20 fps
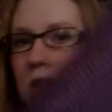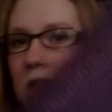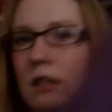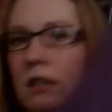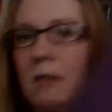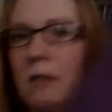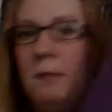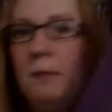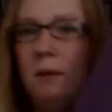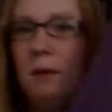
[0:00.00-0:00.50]

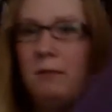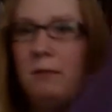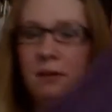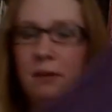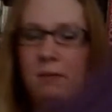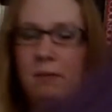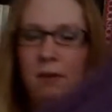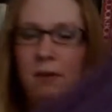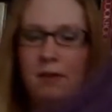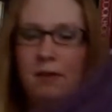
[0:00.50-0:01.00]
But I put in my
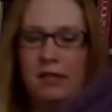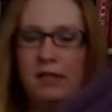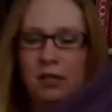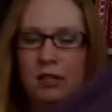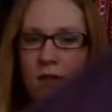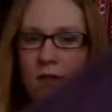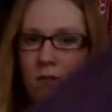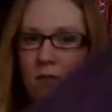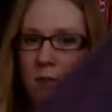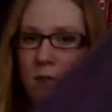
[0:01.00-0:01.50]
waste yarn
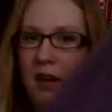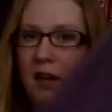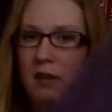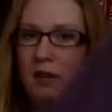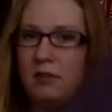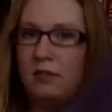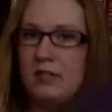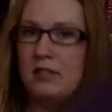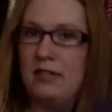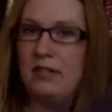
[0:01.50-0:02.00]
for my other
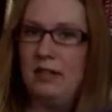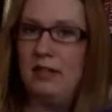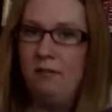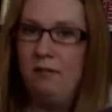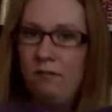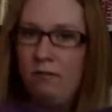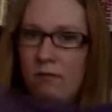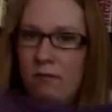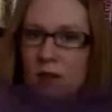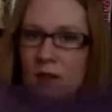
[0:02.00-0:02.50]
sleeve.
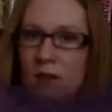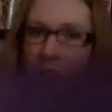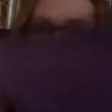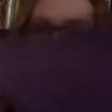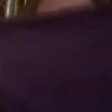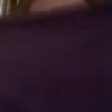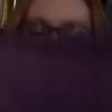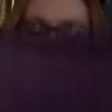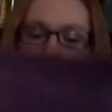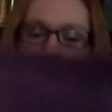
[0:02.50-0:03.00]
And
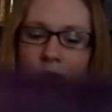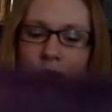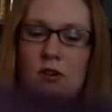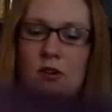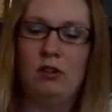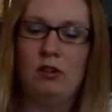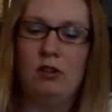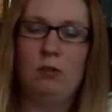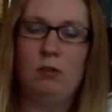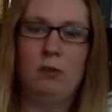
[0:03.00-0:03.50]
I'm
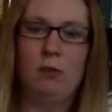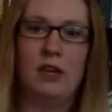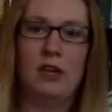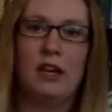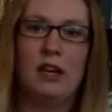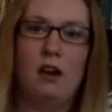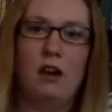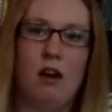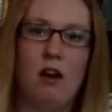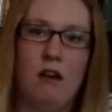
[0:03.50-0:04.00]
currently working
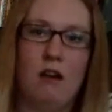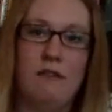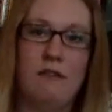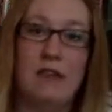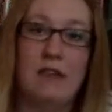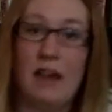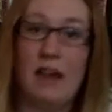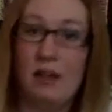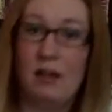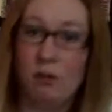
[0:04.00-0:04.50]
on the
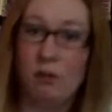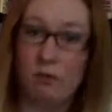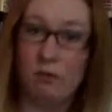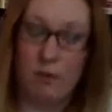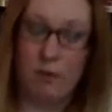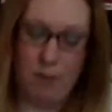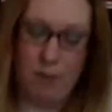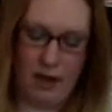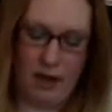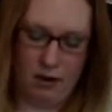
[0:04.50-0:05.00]
other front
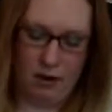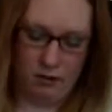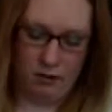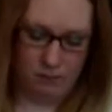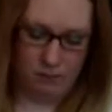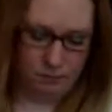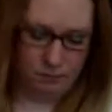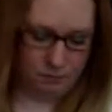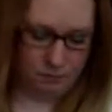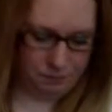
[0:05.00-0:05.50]
panel.
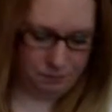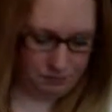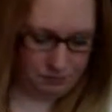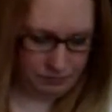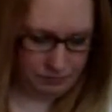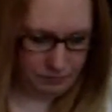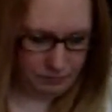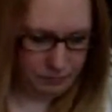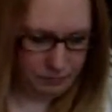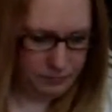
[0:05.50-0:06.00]

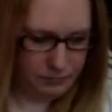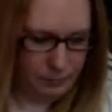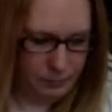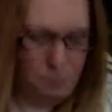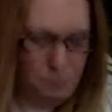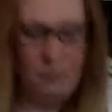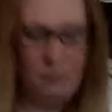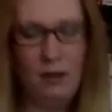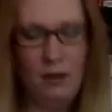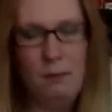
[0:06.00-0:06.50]

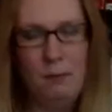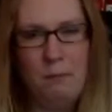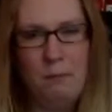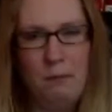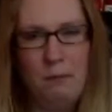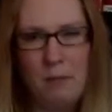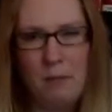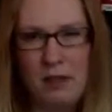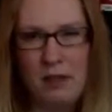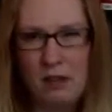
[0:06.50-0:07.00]
But
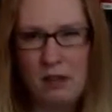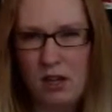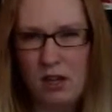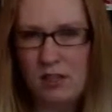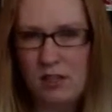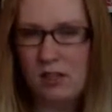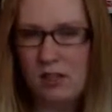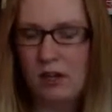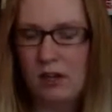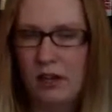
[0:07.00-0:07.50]
my thoughts
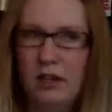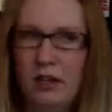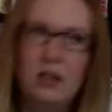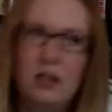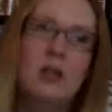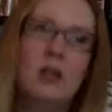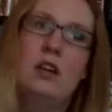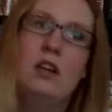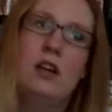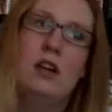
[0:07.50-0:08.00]
are,
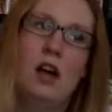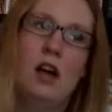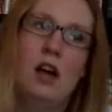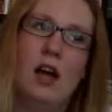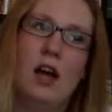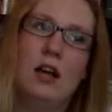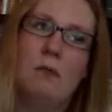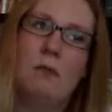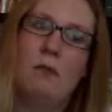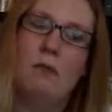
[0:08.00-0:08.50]
I
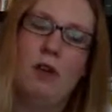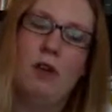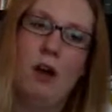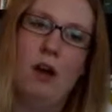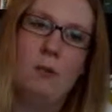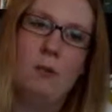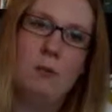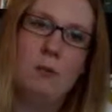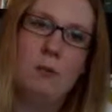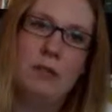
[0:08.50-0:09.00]
am
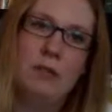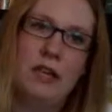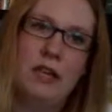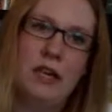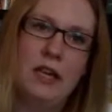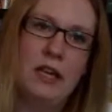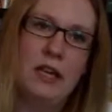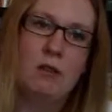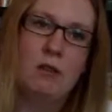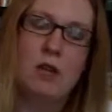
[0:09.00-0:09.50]
probably
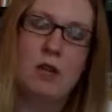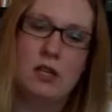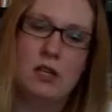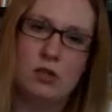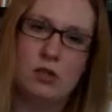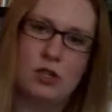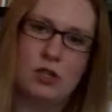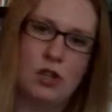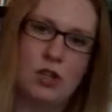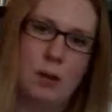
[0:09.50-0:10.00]
going to
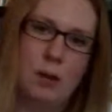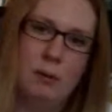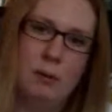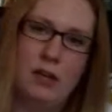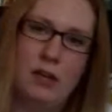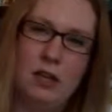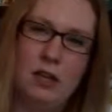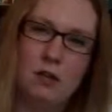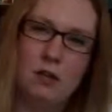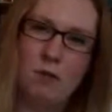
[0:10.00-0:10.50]
stop working
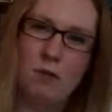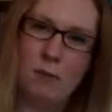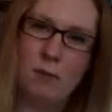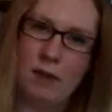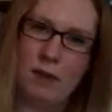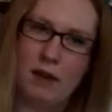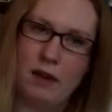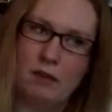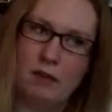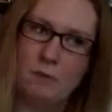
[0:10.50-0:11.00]
on the front
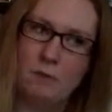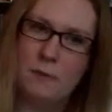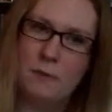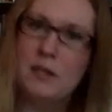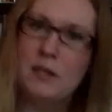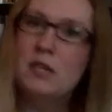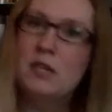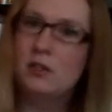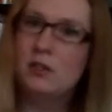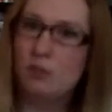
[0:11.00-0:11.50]
panel,
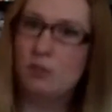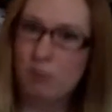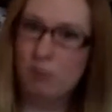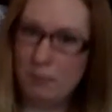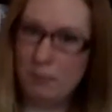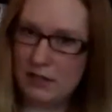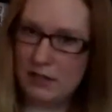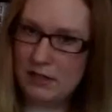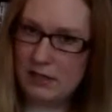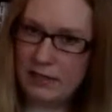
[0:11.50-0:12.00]
do up the
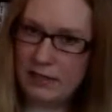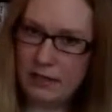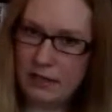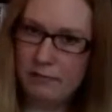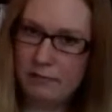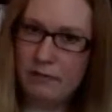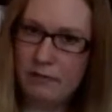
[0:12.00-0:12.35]
sleeve,